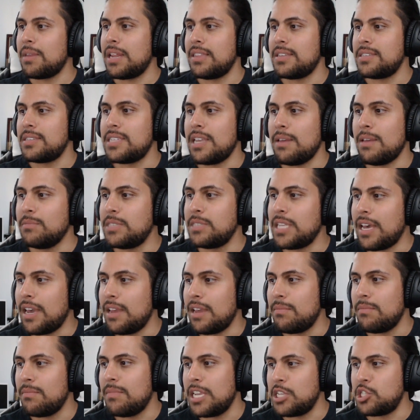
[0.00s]
but at the same
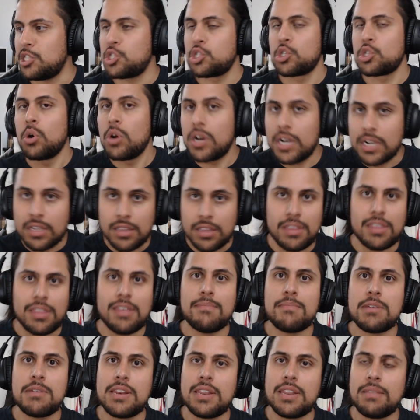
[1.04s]
time, historically
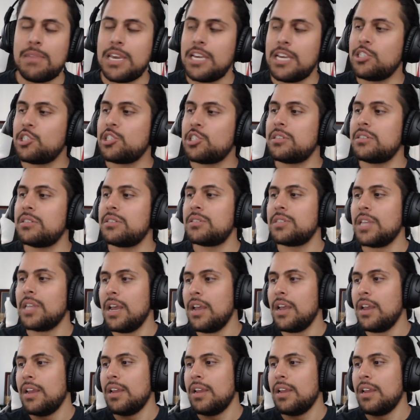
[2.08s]
they've been majors.